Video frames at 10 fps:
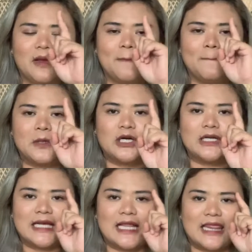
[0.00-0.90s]

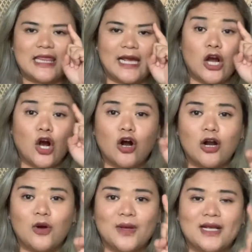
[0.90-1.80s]
important thing,
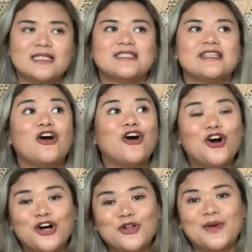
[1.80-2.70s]
always
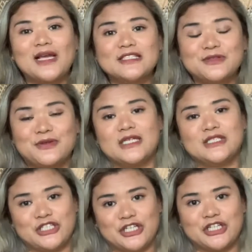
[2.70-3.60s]

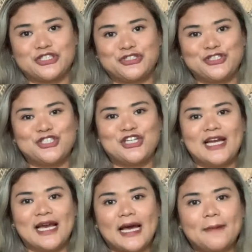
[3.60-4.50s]
research
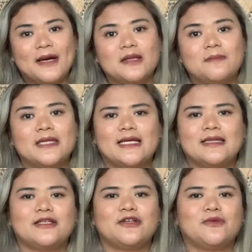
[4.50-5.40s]
about the plant
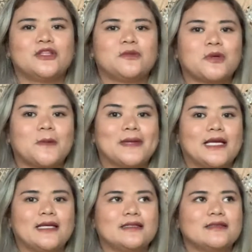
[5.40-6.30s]
that you want to propagate.